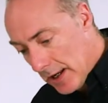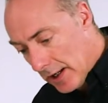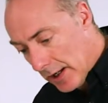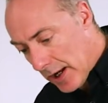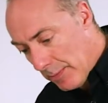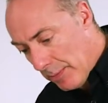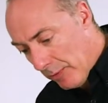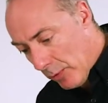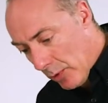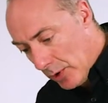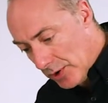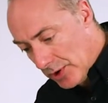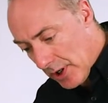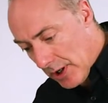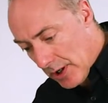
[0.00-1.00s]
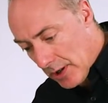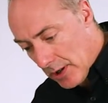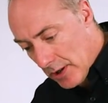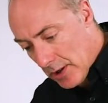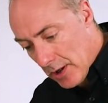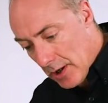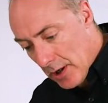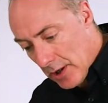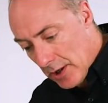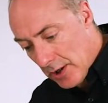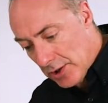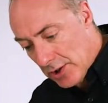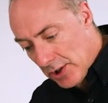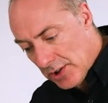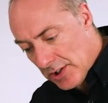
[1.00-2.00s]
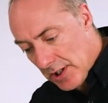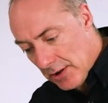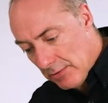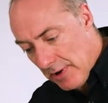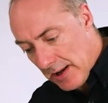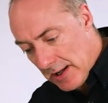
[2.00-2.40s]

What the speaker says: in a cup of water and adjusting the